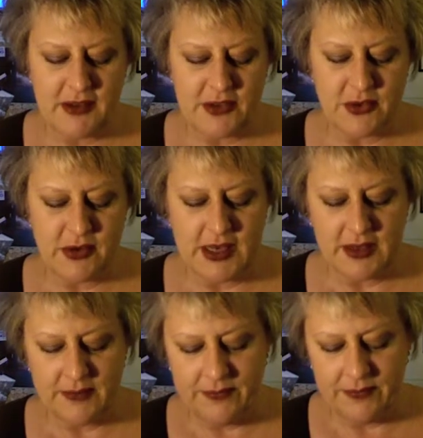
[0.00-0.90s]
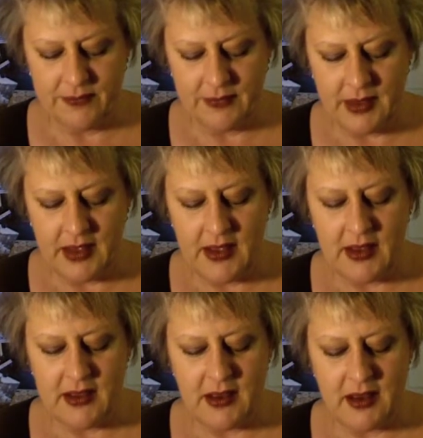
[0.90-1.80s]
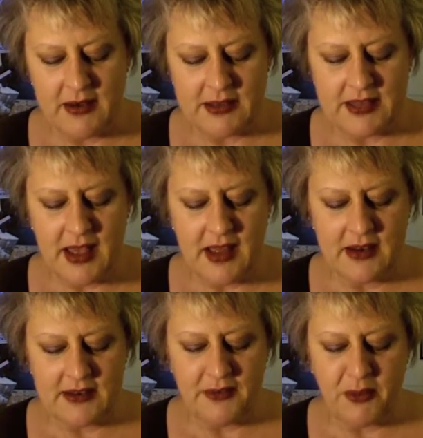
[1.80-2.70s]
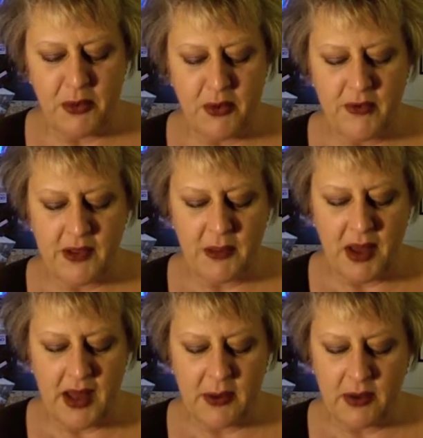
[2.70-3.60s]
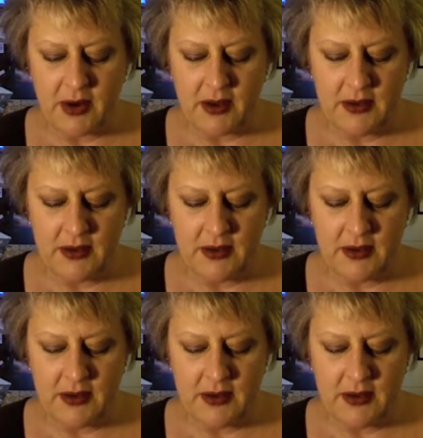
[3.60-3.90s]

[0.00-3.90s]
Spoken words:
the joining. He nodded his head as if approving the bodywork.